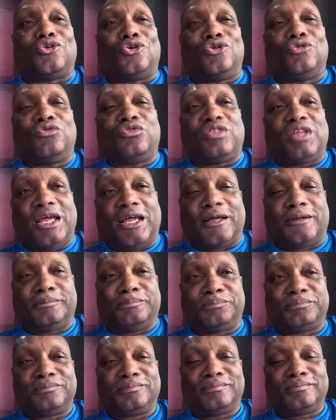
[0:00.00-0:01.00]
Do you think
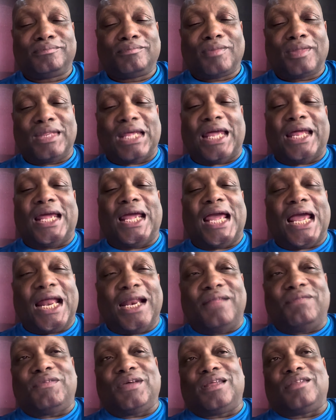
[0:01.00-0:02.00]
that
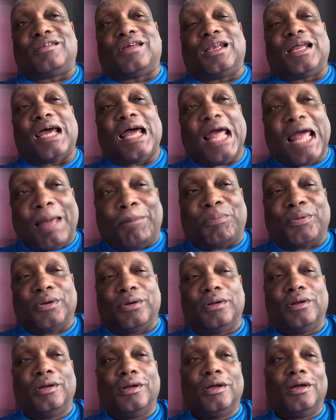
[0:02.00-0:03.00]
anything is going to happen